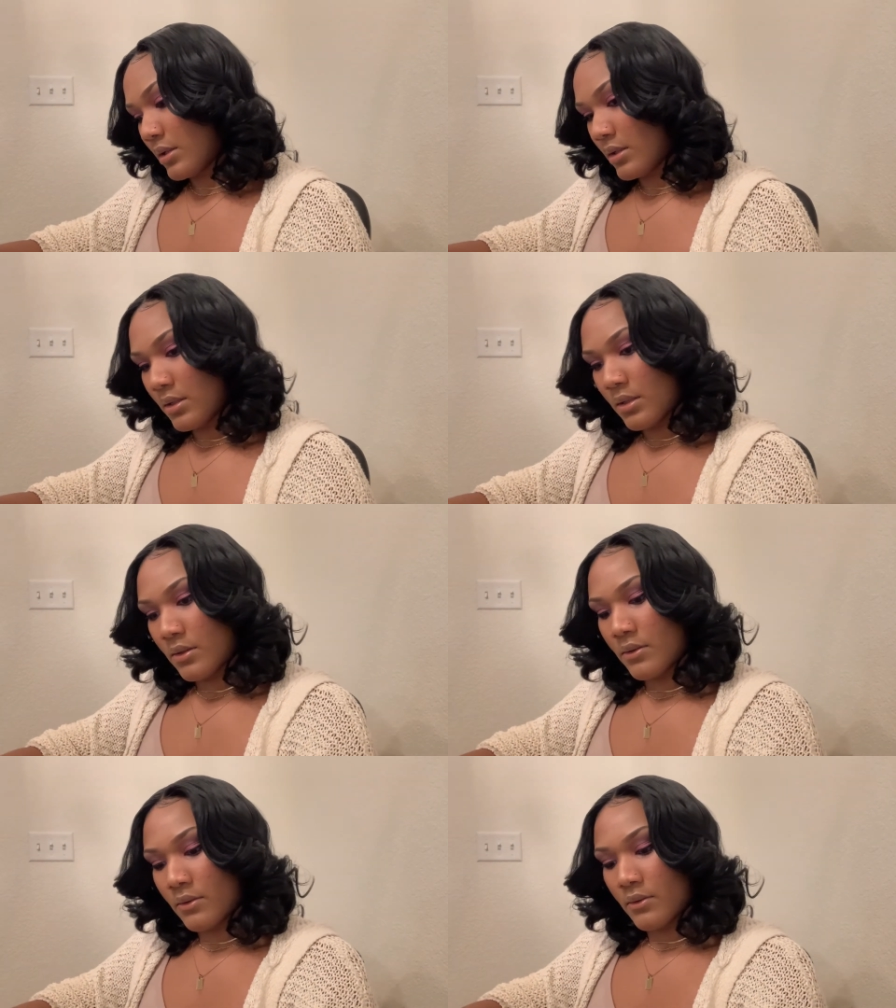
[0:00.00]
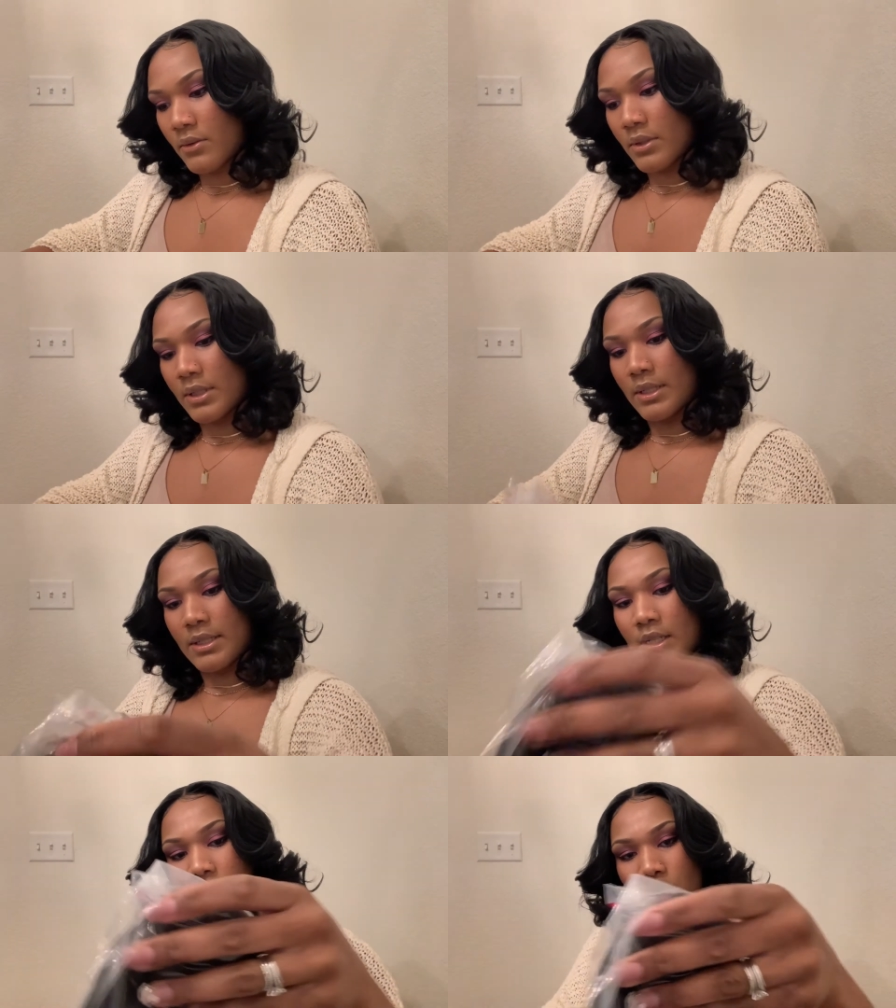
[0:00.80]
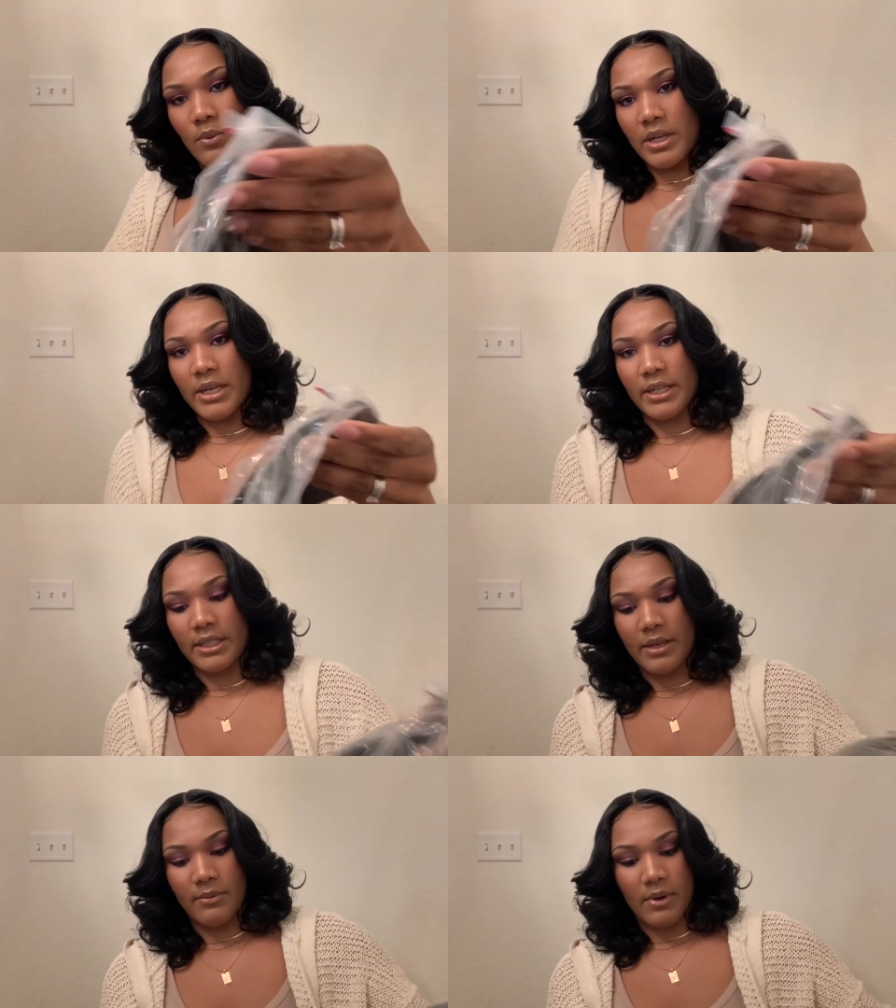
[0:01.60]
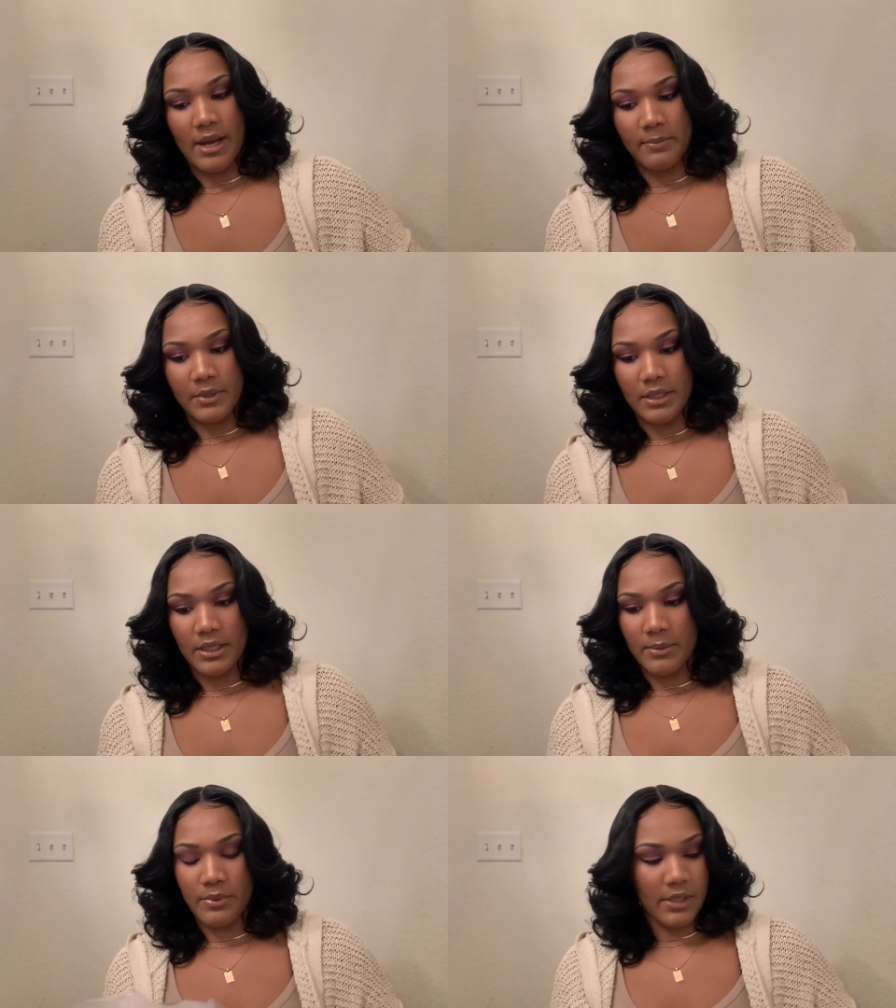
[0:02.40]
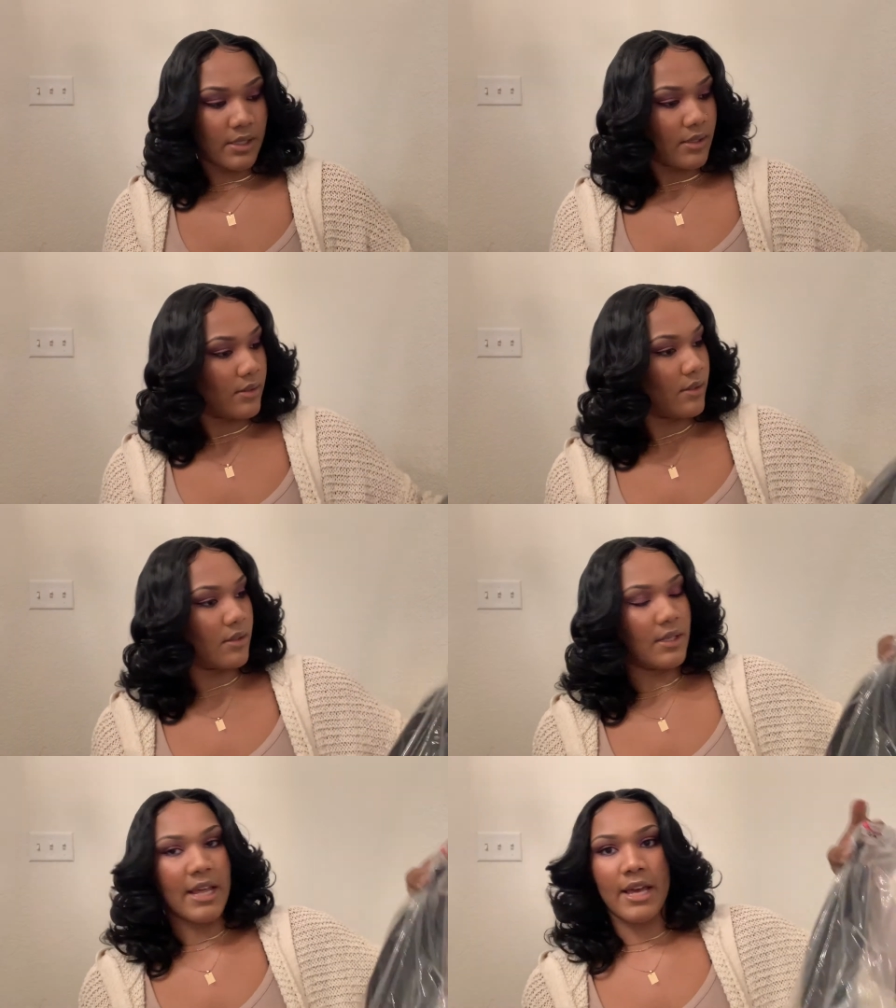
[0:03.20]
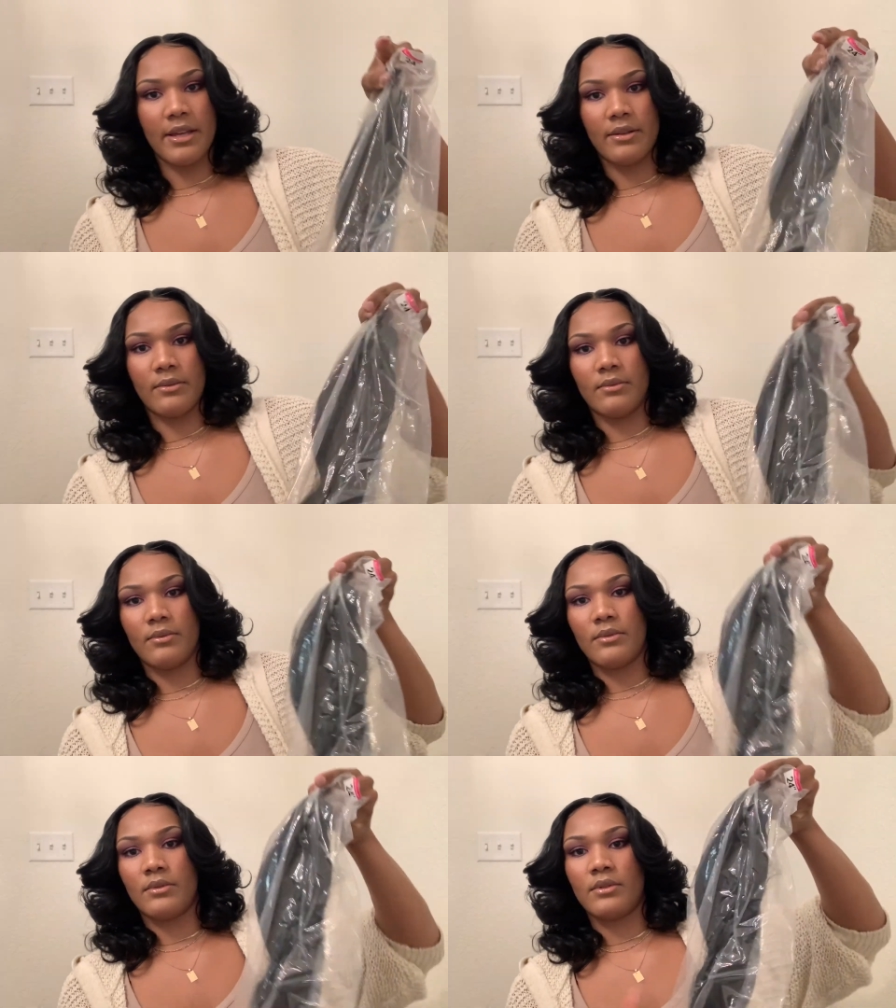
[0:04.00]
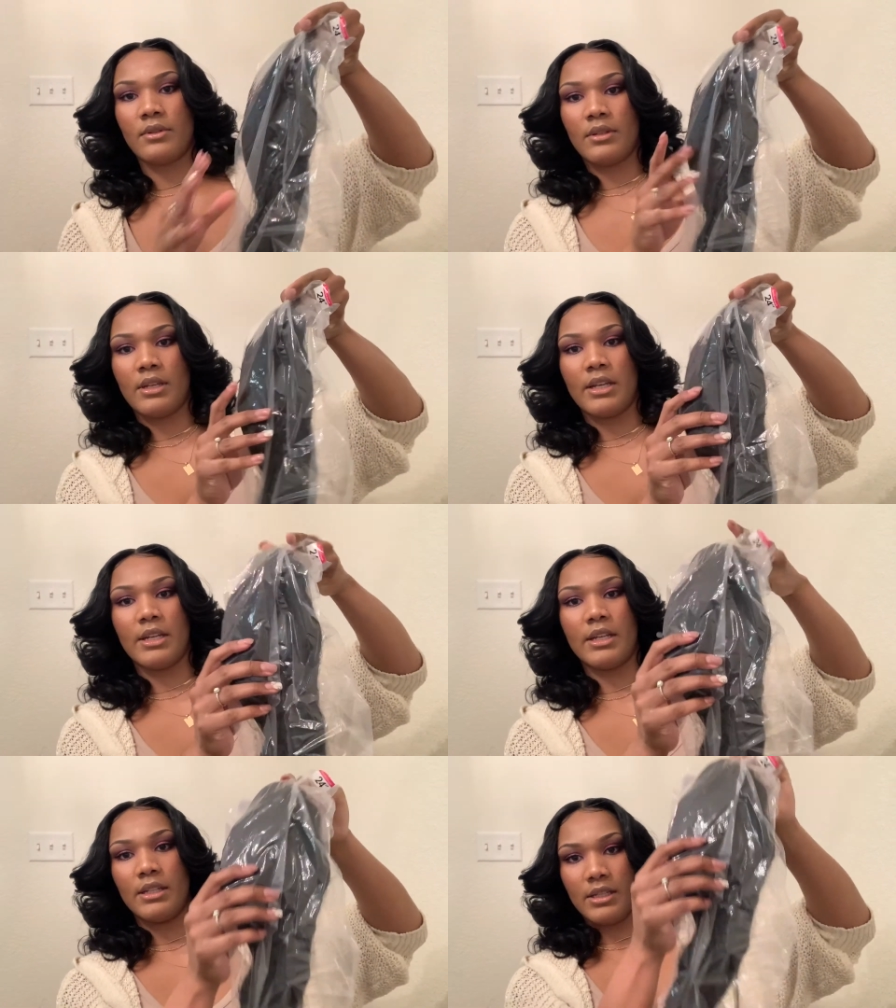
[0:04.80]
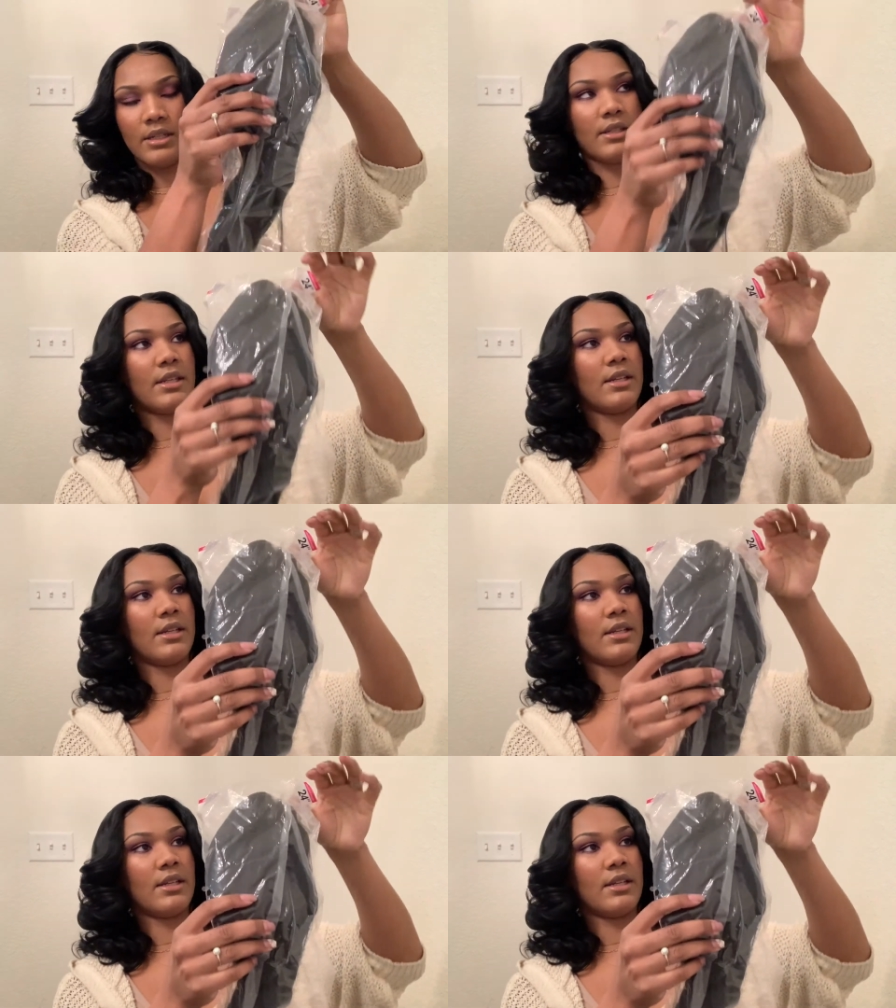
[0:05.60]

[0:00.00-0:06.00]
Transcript: Of course, they sent the wig, they wrapped it, they put a little net in it, and then they sent in a